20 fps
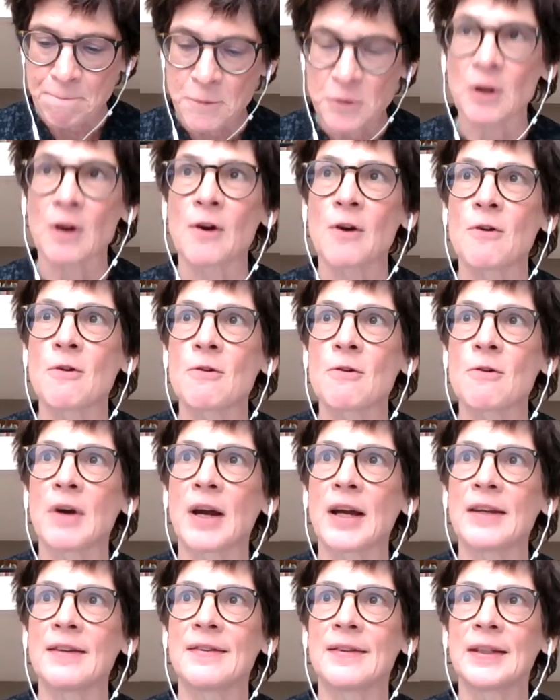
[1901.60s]

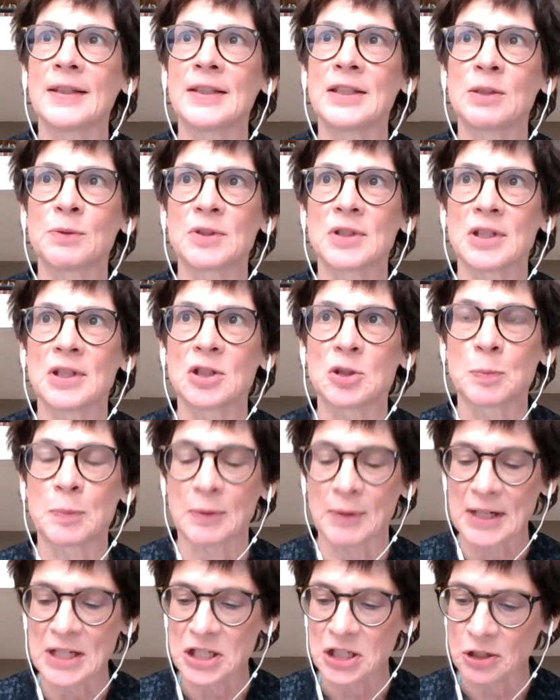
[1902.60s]
So I think she was
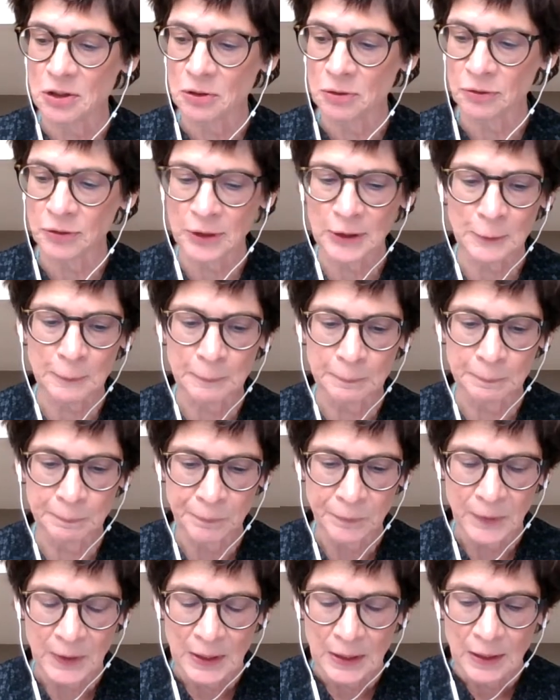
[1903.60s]
inspirational for you.
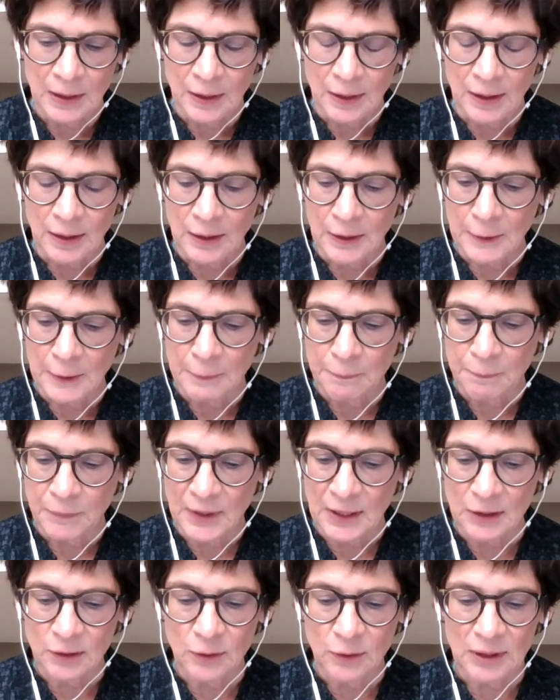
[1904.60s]

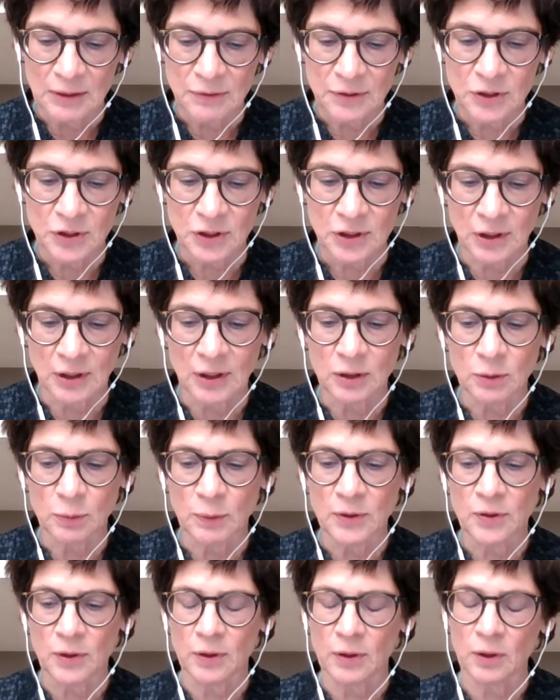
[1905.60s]
And you even start
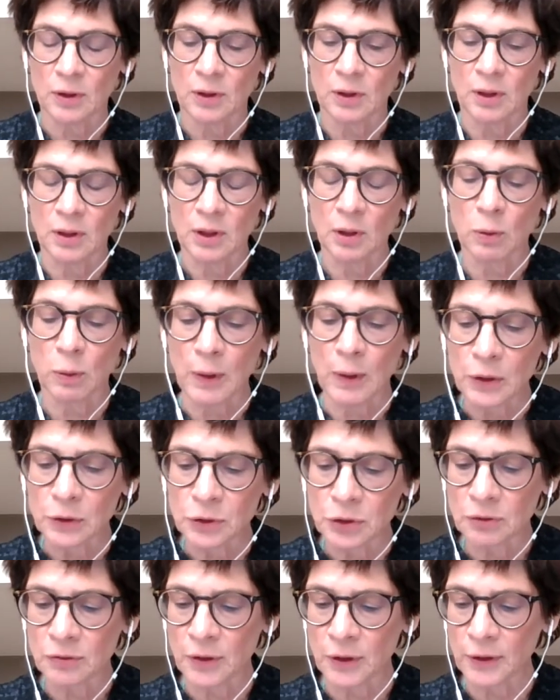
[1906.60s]
with her, a
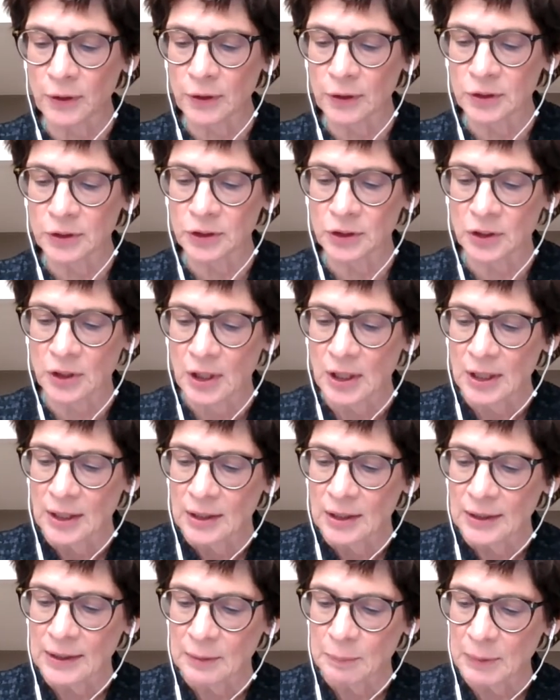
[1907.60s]
quote of hers
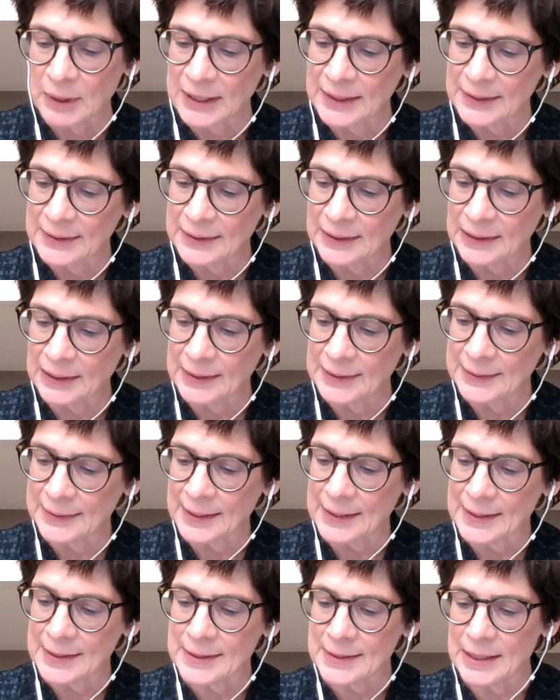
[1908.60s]
that basically
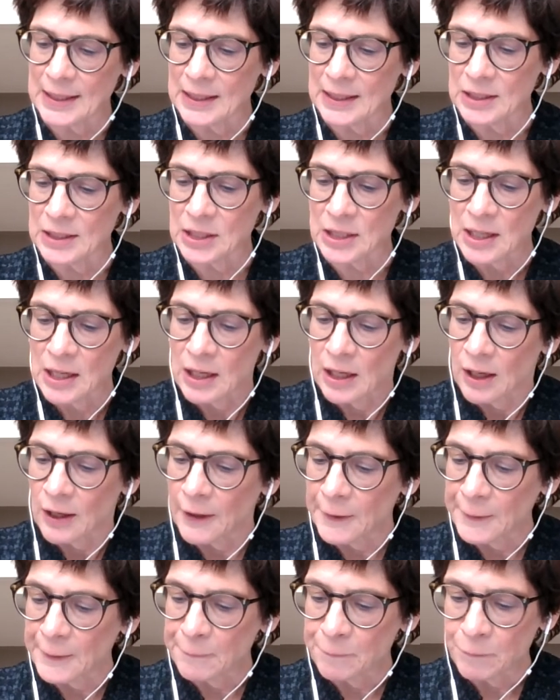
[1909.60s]
says that
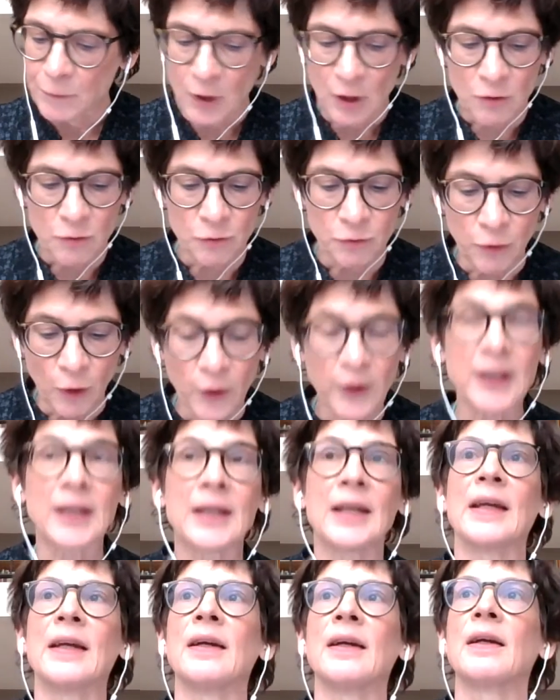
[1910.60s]

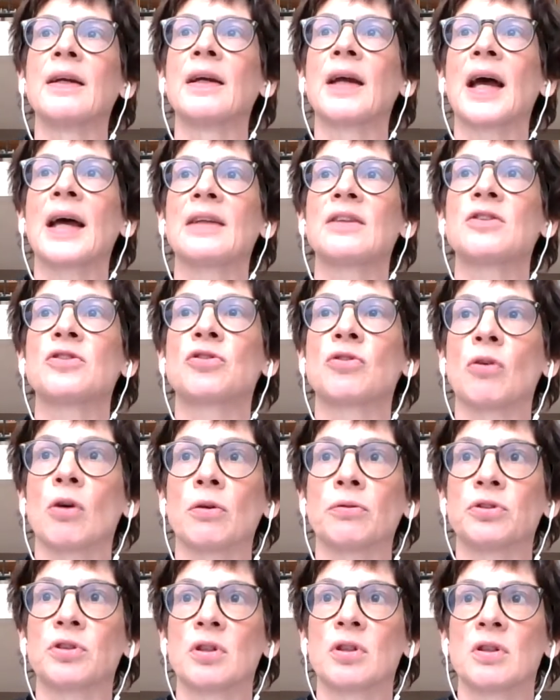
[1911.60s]
avoiding
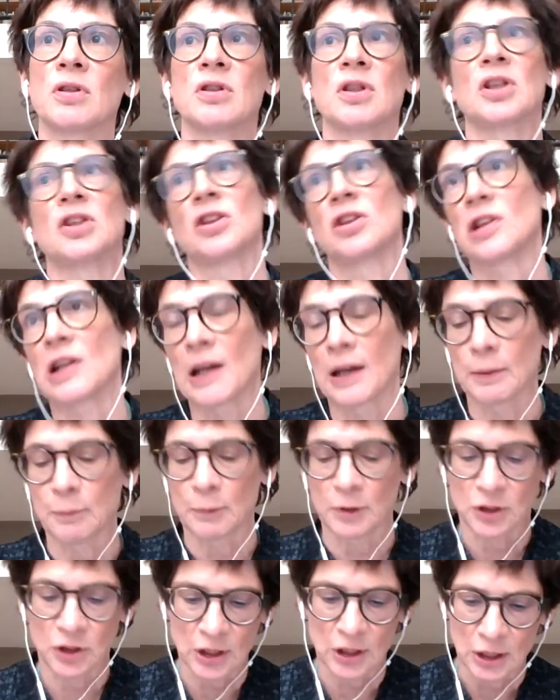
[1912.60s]
catastrophes, such as
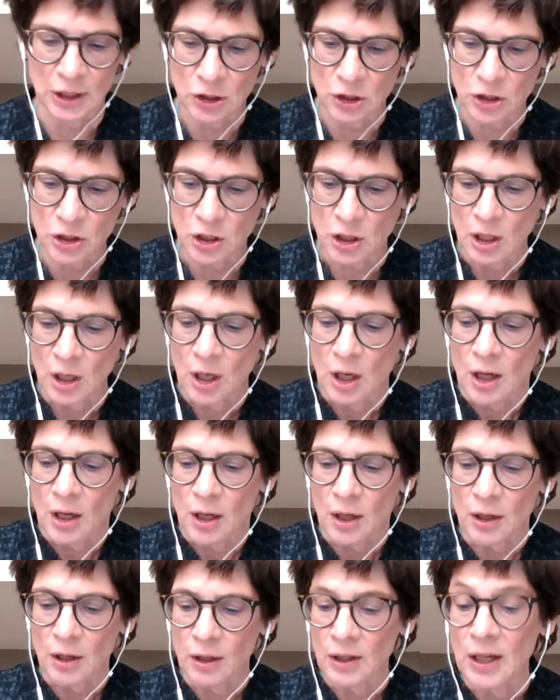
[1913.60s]
climate change,
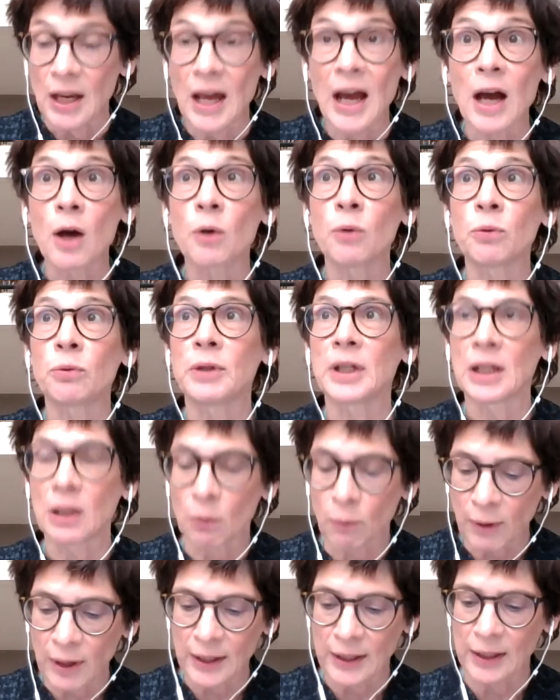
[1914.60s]
now
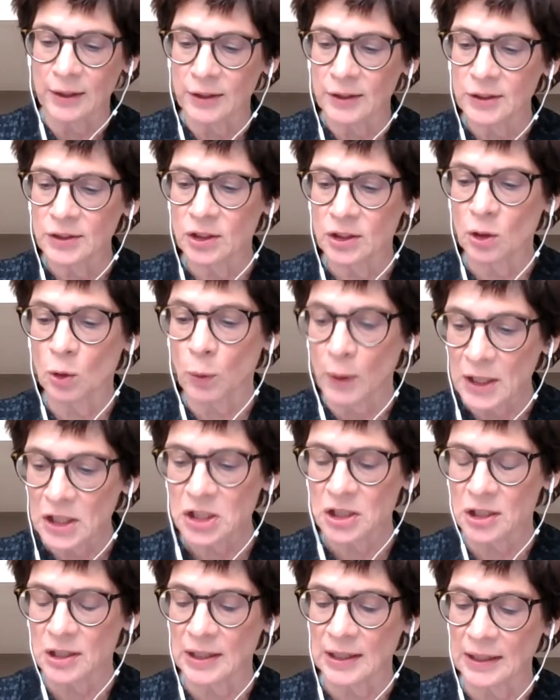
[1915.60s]
requires
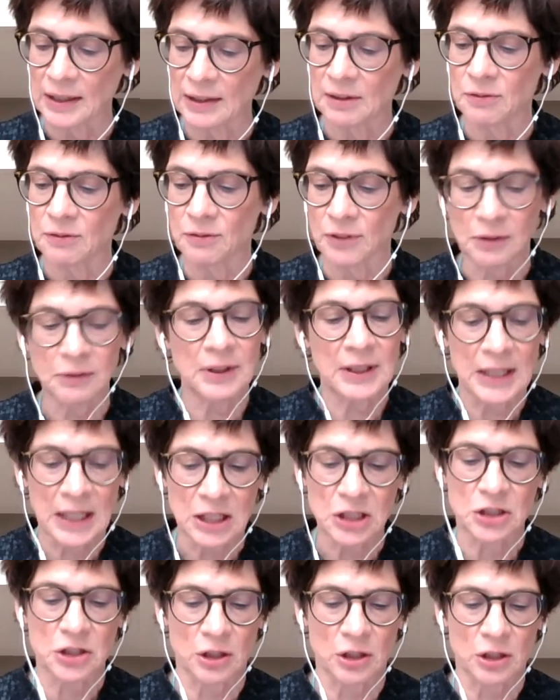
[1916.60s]
questioning the very
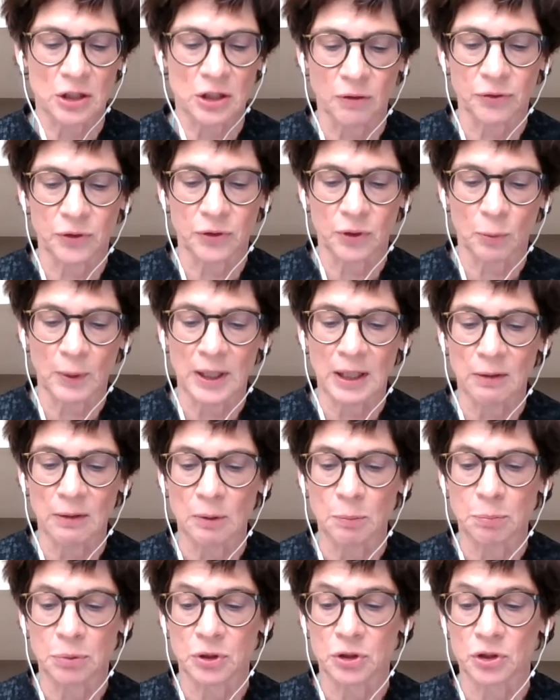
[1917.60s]
nature of the way
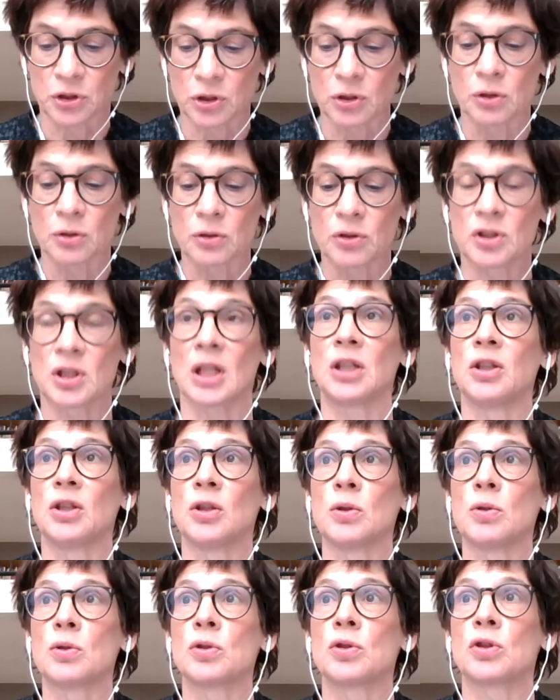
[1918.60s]
we produce and
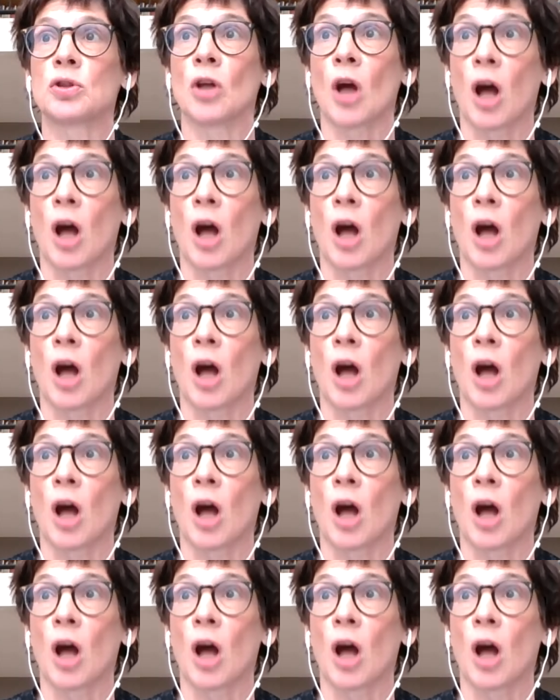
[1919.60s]
use